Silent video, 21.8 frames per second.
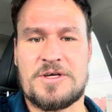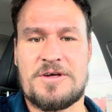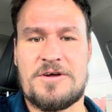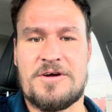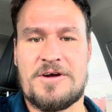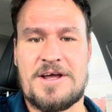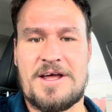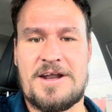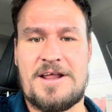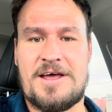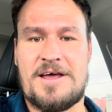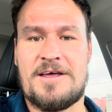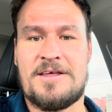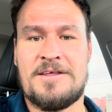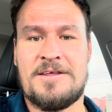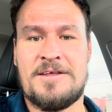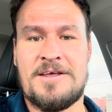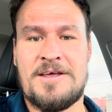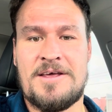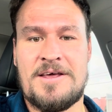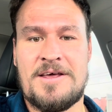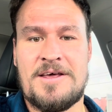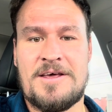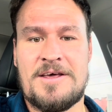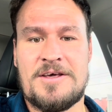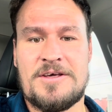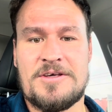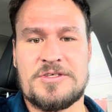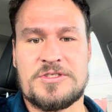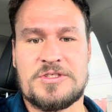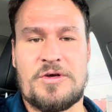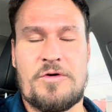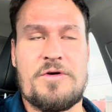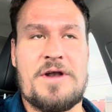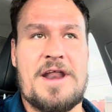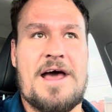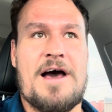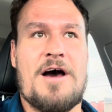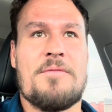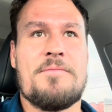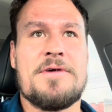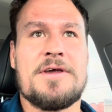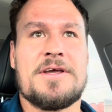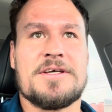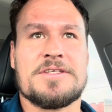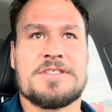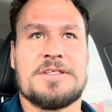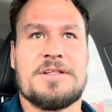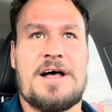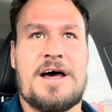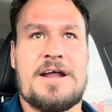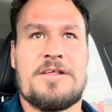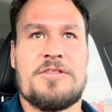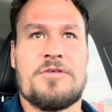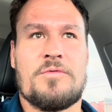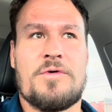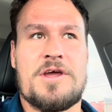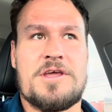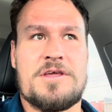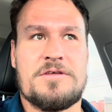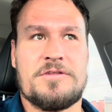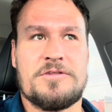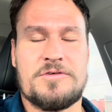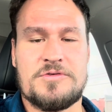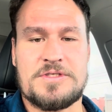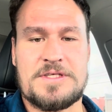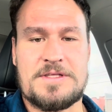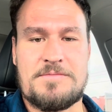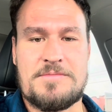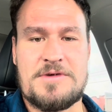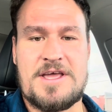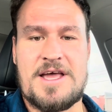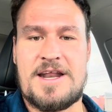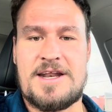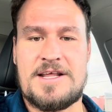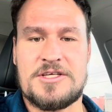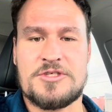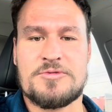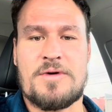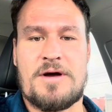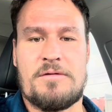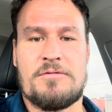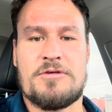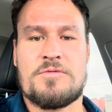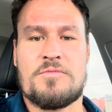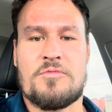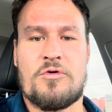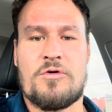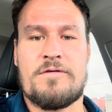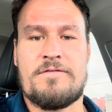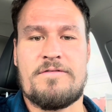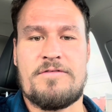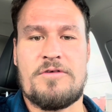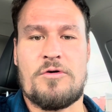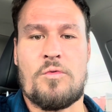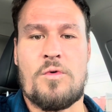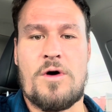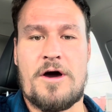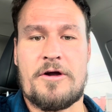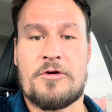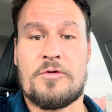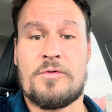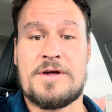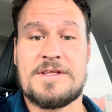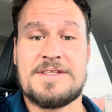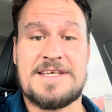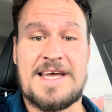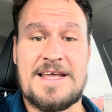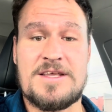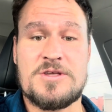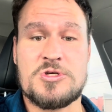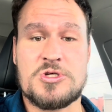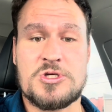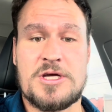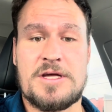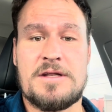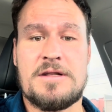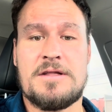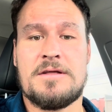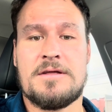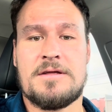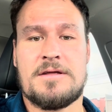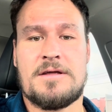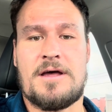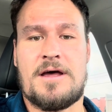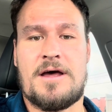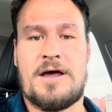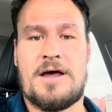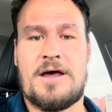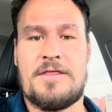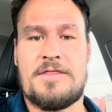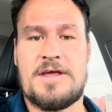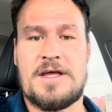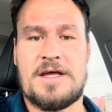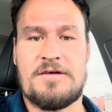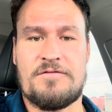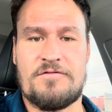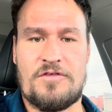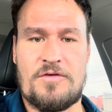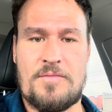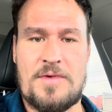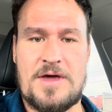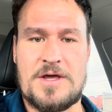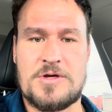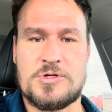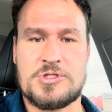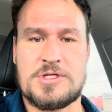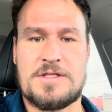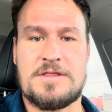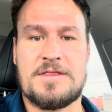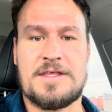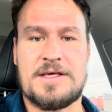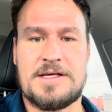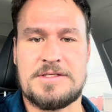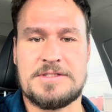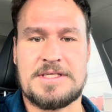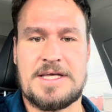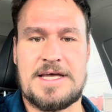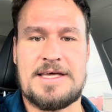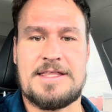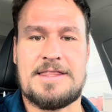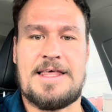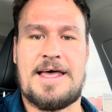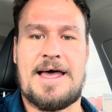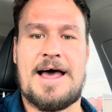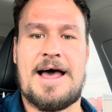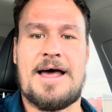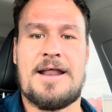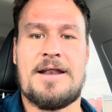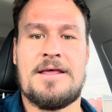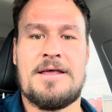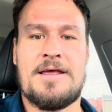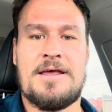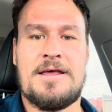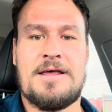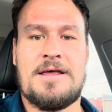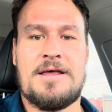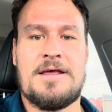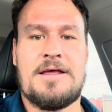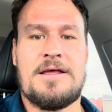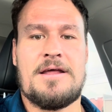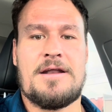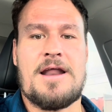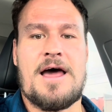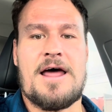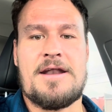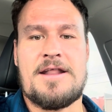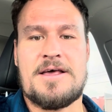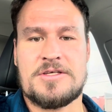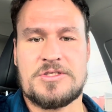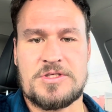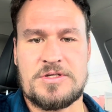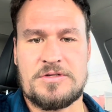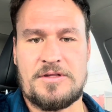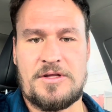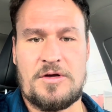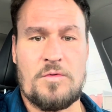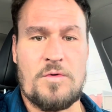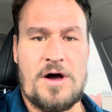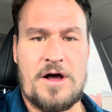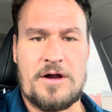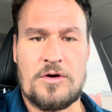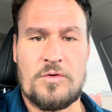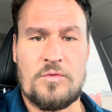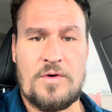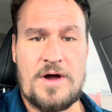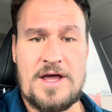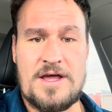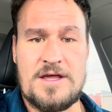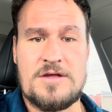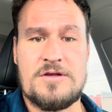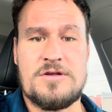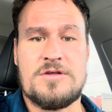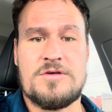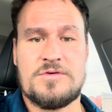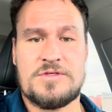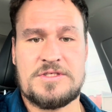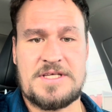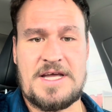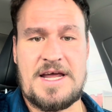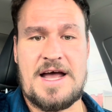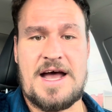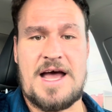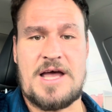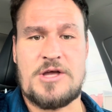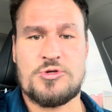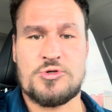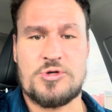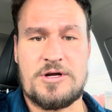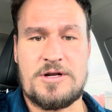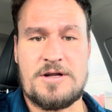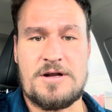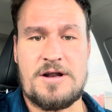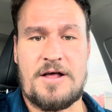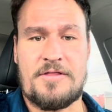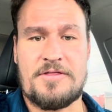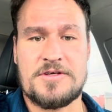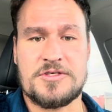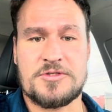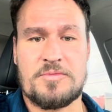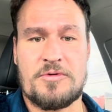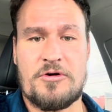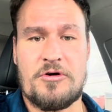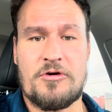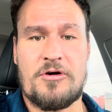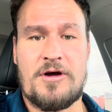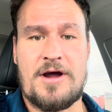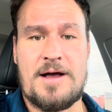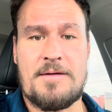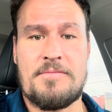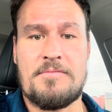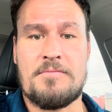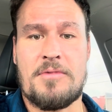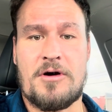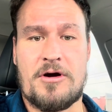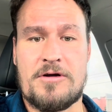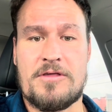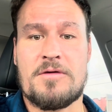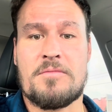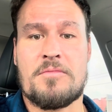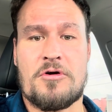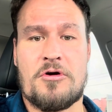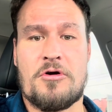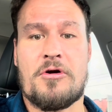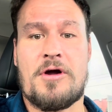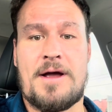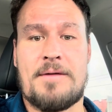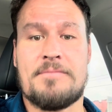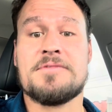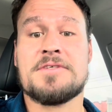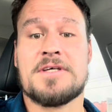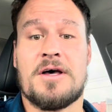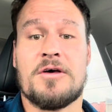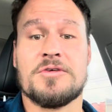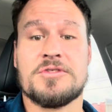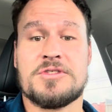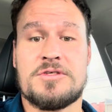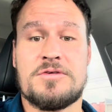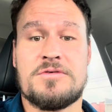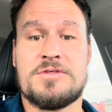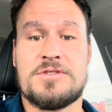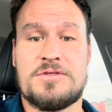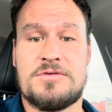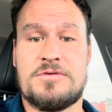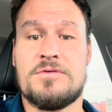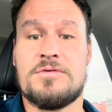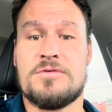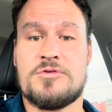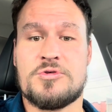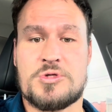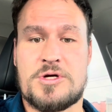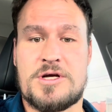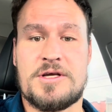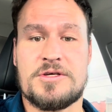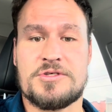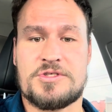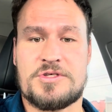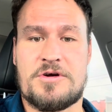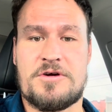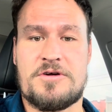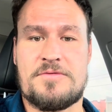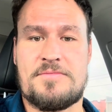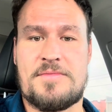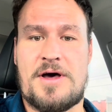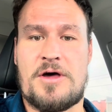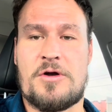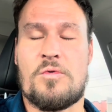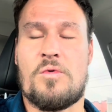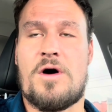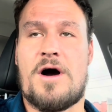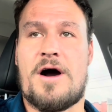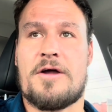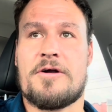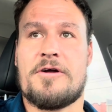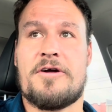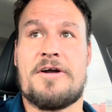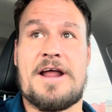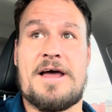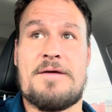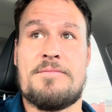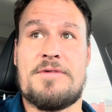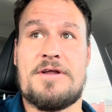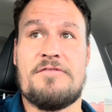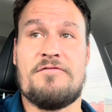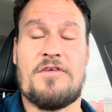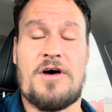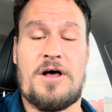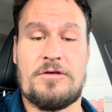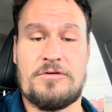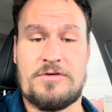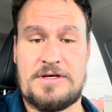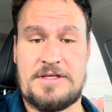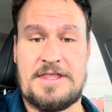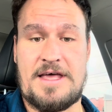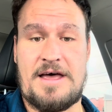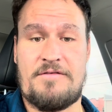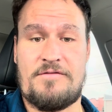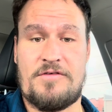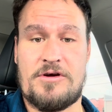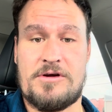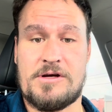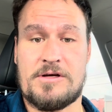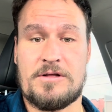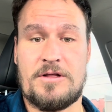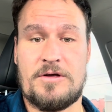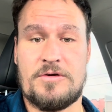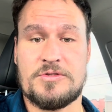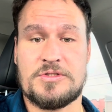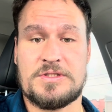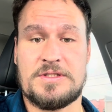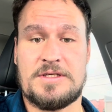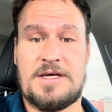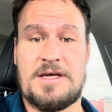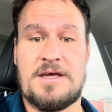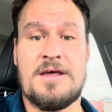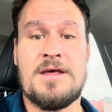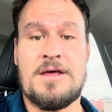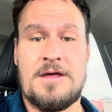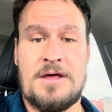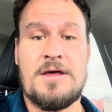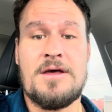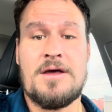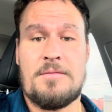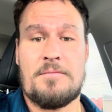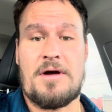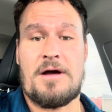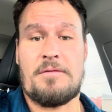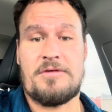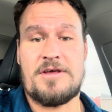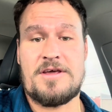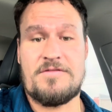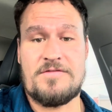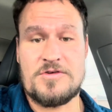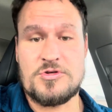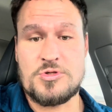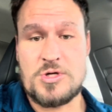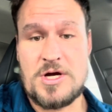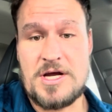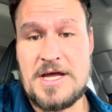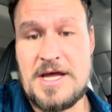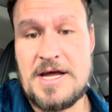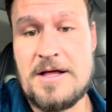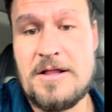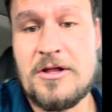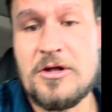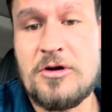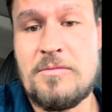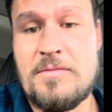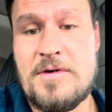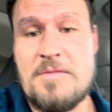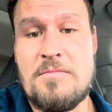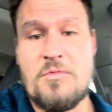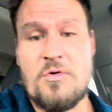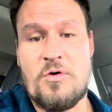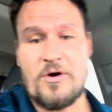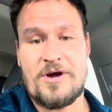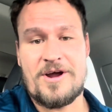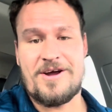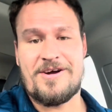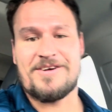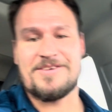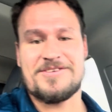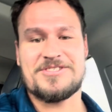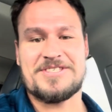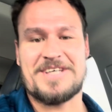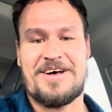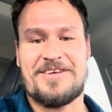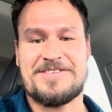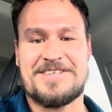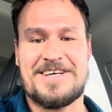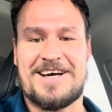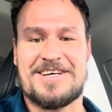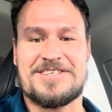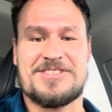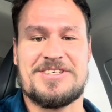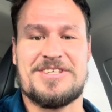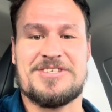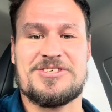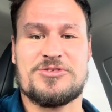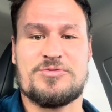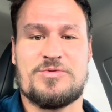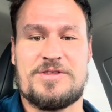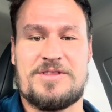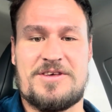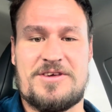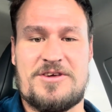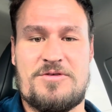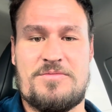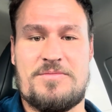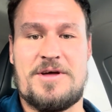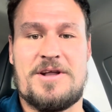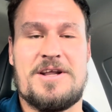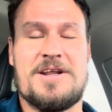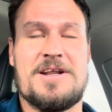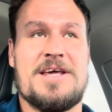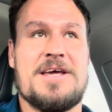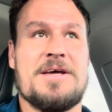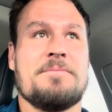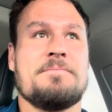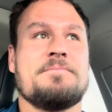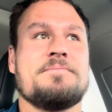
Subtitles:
you're going to slow down, because a lot of the weight you lose in the beginning is probably more of the water retention, the inflammation, things like that. Not necessarily water weight. You do stay hydrated on this program. Part of the program tells you to drink a certain amount of water, and I've been following that very closely. Probably even drinking a little bit more here in South Texas with the humidity.